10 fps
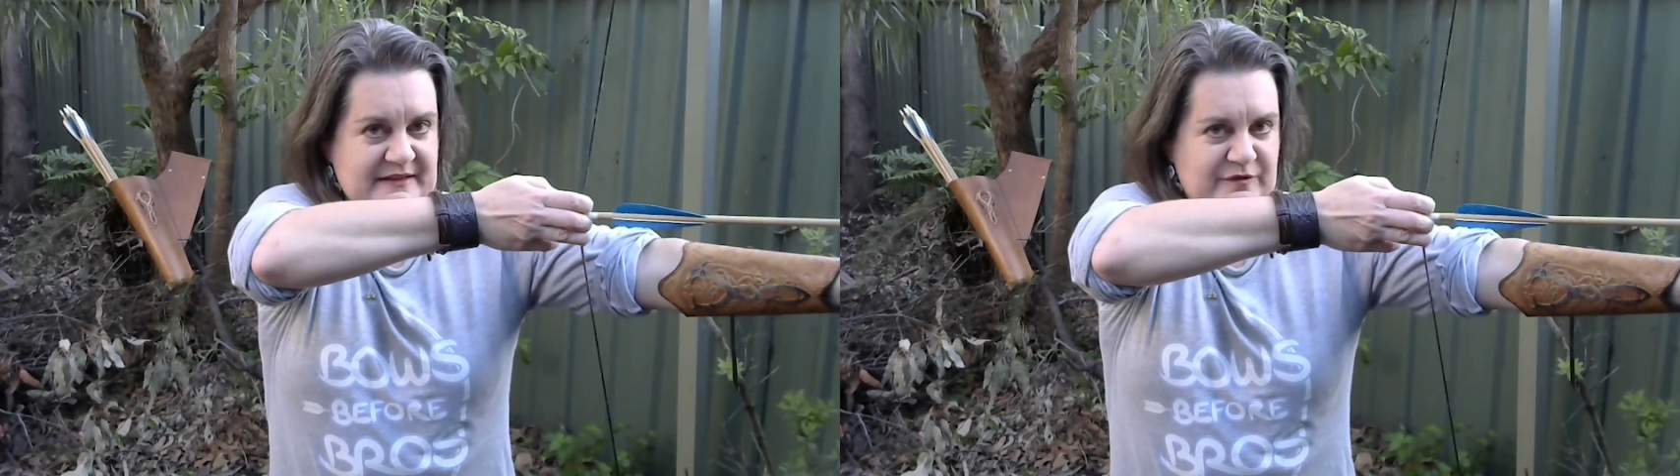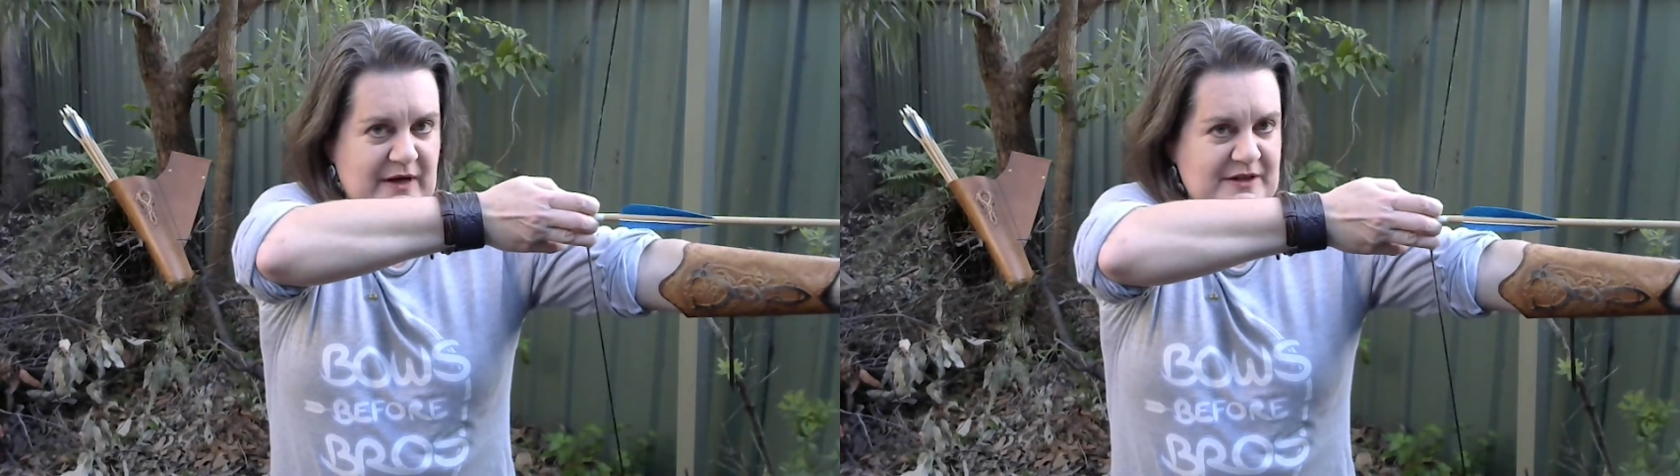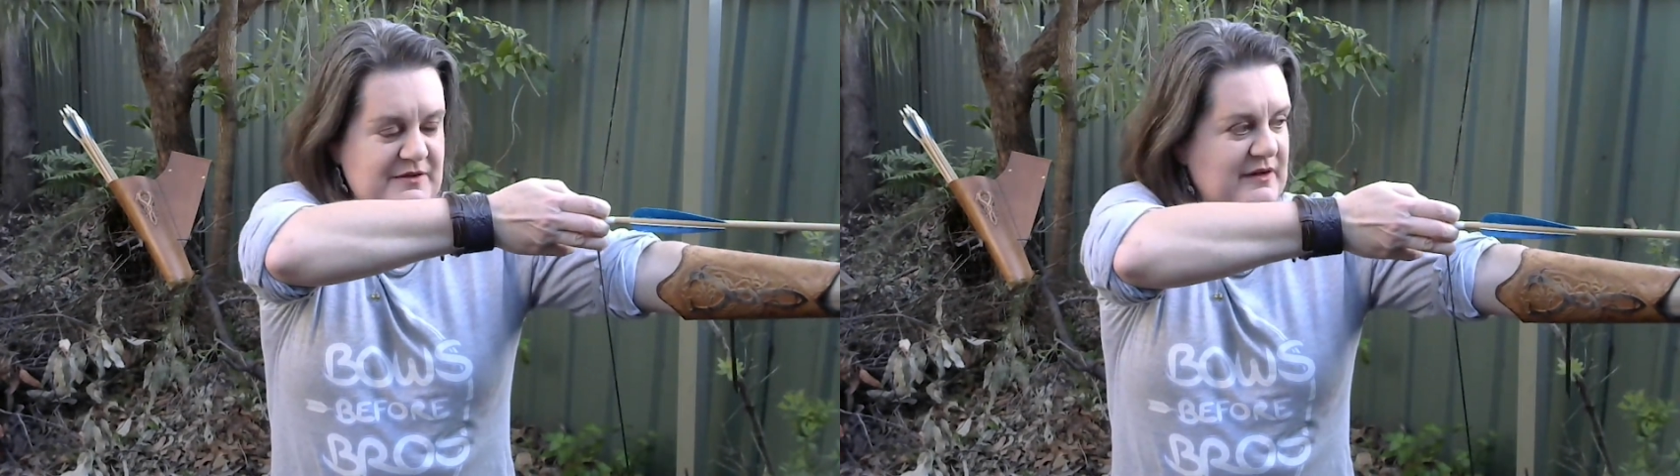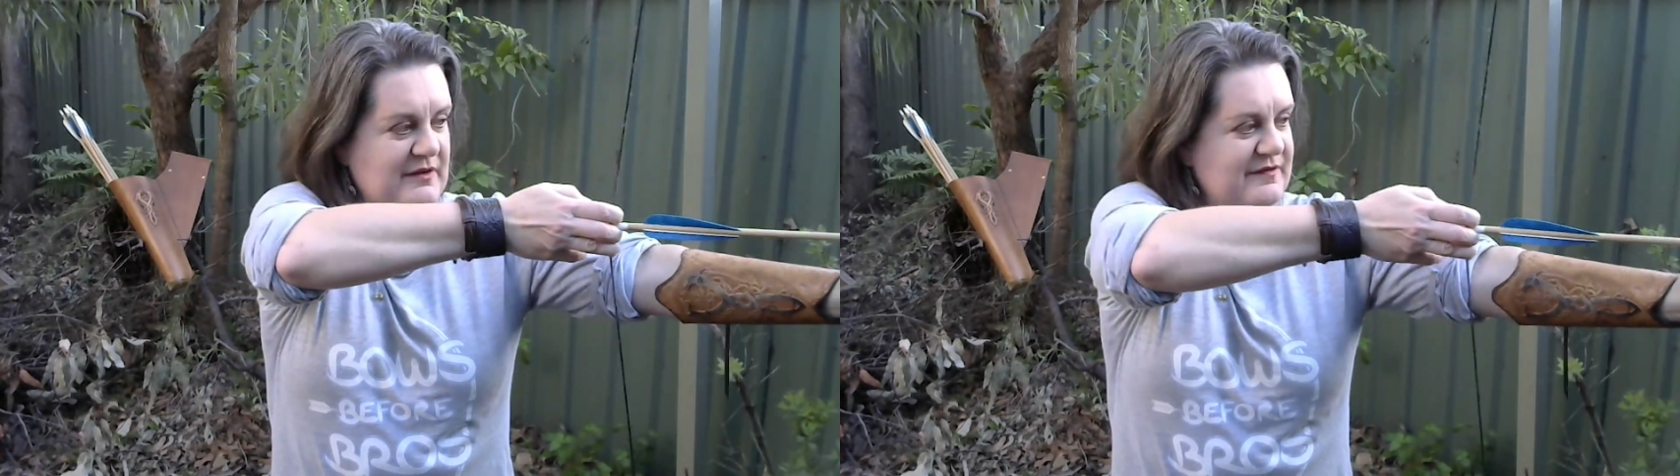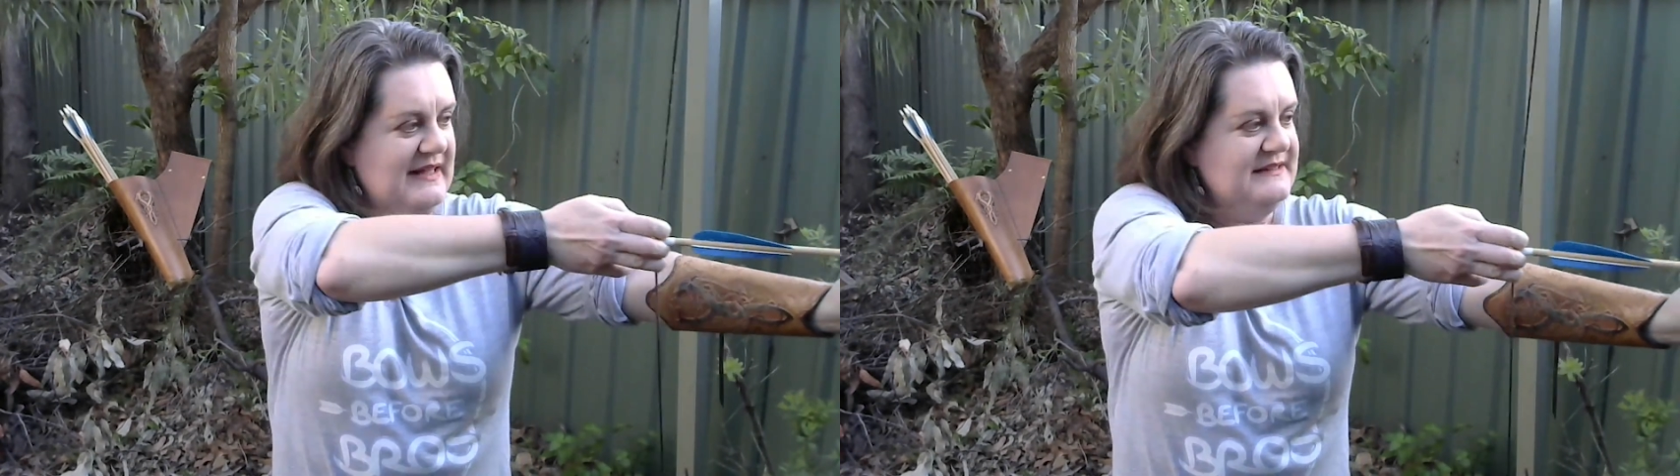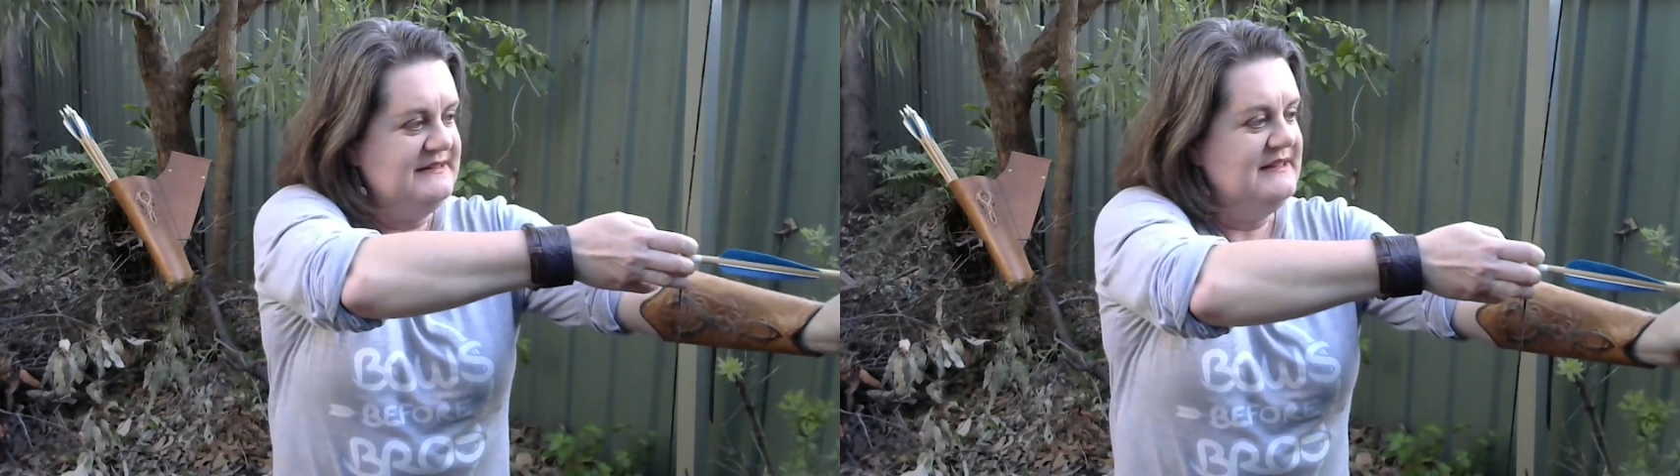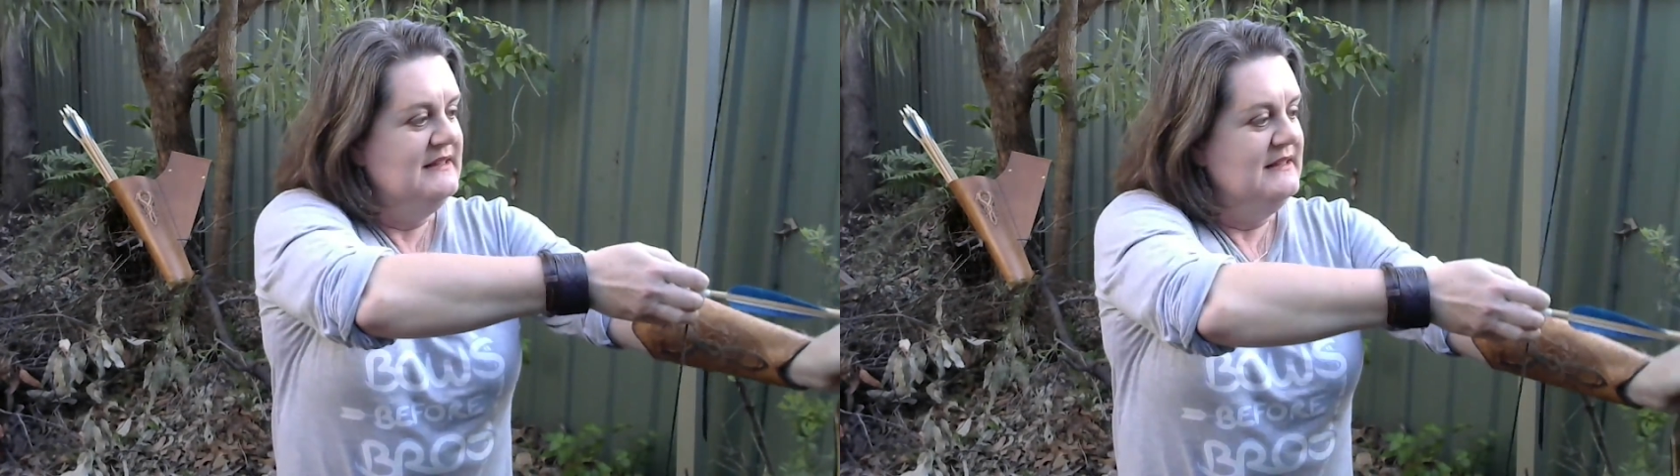in front of your face.